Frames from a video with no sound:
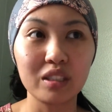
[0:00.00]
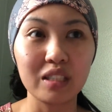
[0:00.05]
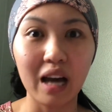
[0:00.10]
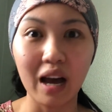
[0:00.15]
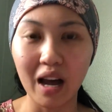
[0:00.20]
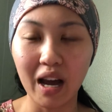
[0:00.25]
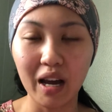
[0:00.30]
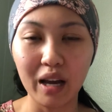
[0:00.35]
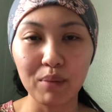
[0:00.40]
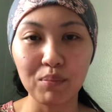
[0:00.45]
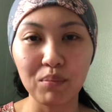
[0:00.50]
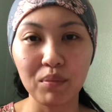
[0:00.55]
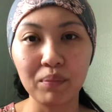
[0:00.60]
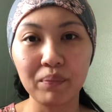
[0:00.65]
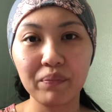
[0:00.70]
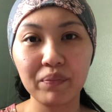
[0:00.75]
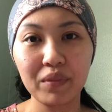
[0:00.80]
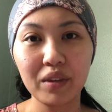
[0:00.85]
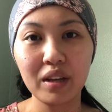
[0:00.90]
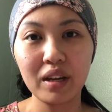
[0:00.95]
time
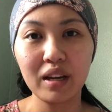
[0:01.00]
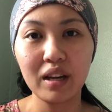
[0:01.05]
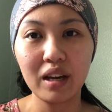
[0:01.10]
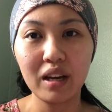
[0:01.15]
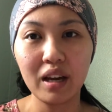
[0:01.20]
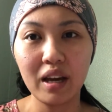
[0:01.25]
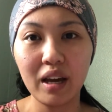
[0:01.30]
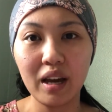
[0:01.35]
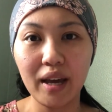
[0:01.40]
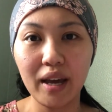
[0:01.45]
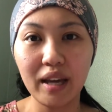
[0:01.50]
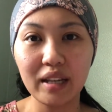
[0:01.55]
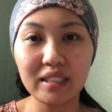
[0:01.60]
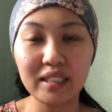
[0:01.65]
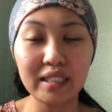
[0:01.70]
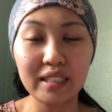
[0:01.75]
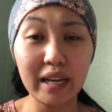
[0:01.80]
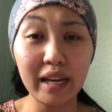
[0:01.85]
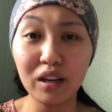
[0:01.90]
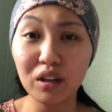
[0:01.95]

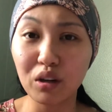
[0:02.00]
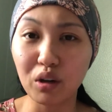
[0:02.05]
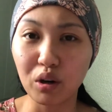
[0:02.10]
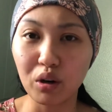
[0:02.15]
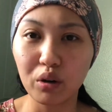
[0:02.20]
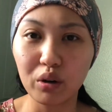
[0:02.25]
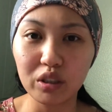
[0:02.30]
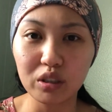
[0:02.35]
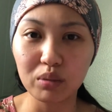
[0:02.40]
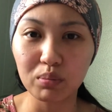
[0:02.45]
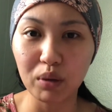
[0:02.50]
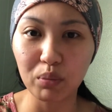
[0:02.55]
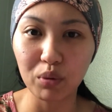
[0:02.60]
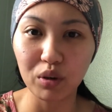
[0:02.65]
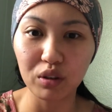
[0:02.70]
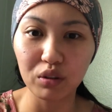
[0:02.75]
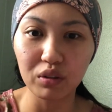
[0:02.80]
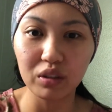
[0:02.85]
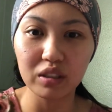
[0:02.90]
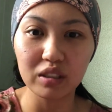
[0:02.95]
stay encouraged my
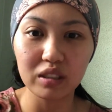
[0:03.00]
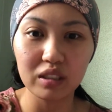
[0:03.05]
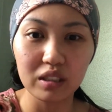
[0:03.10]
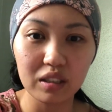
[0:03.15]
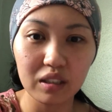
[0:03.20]
brethren